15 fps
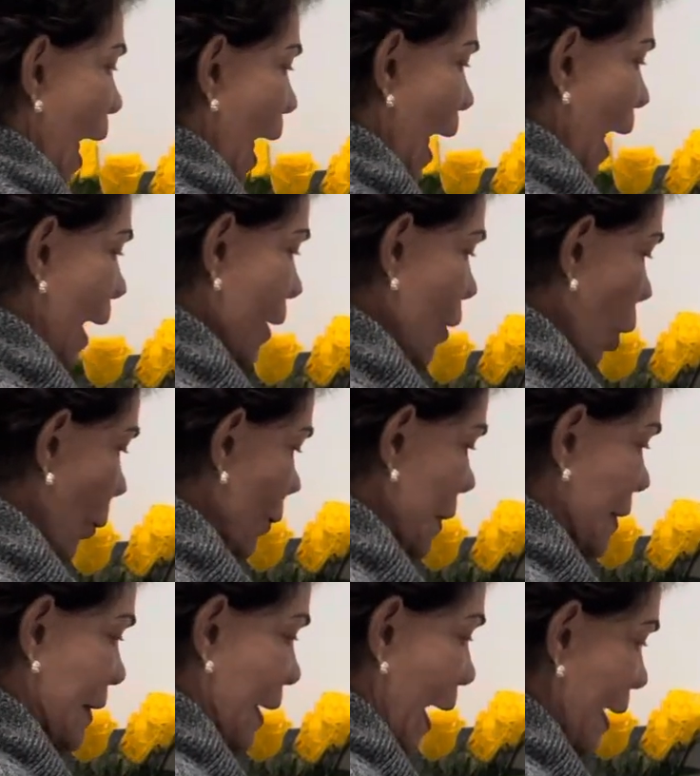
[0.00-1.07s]
And
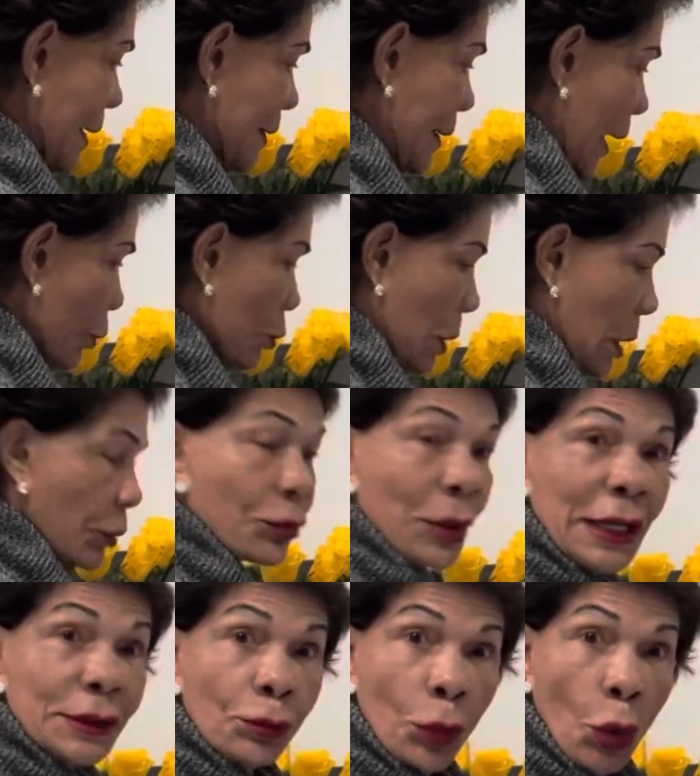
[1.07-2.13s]
besides the
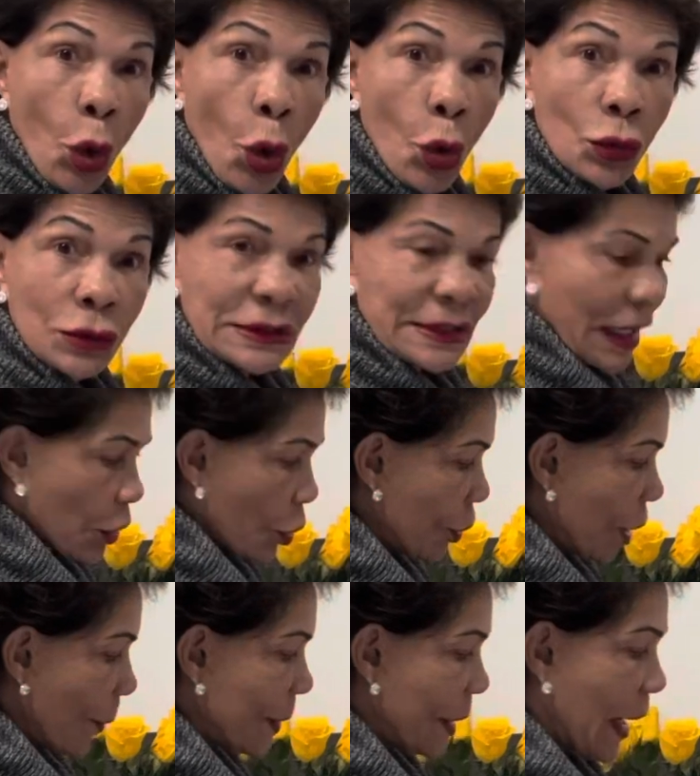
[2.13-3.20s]
red bones, I'm
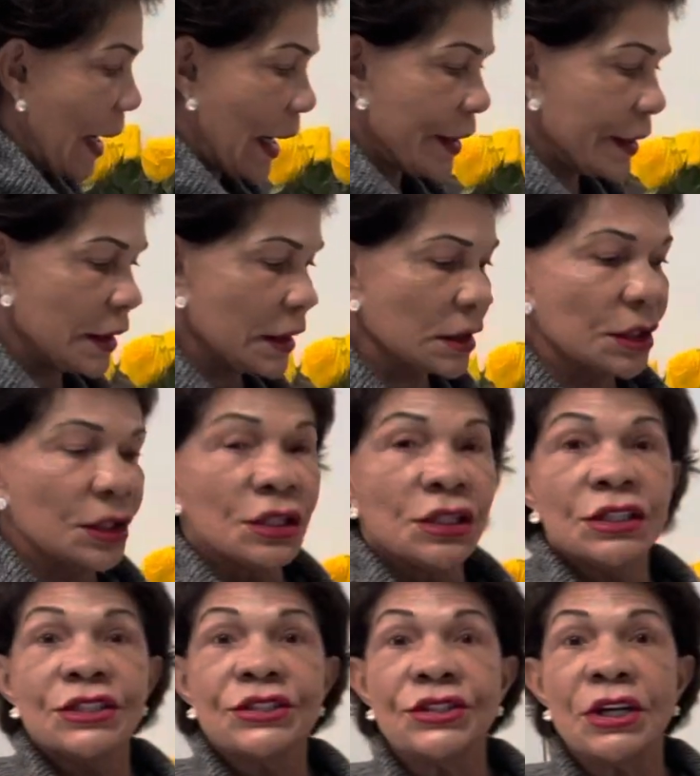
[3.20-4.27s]
gonna be adding
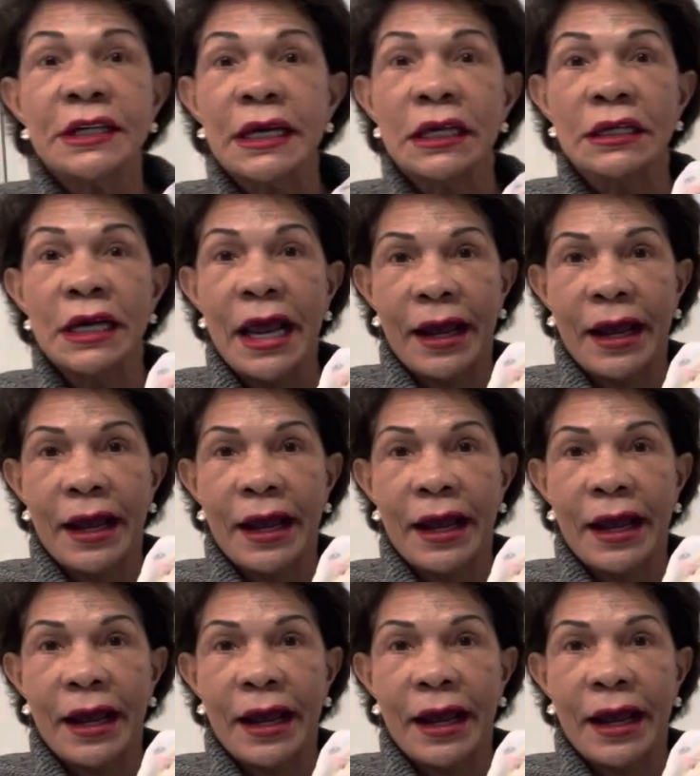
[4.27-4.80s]
chicken